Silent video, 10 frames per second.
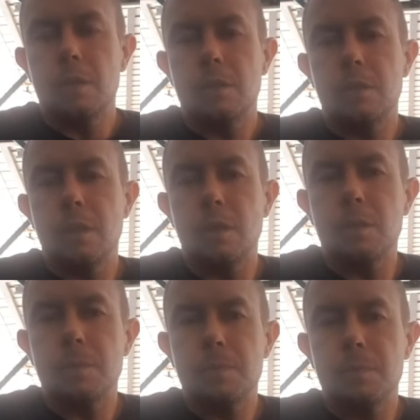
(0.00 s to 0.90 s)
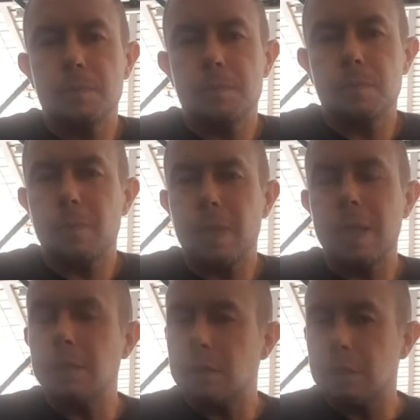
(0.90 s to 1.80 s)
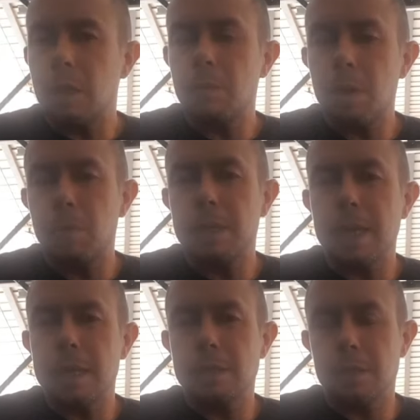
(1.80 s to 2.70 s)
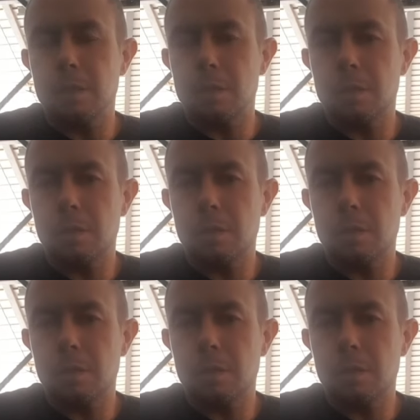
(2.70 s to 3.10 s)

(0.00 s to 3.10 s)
So in some applications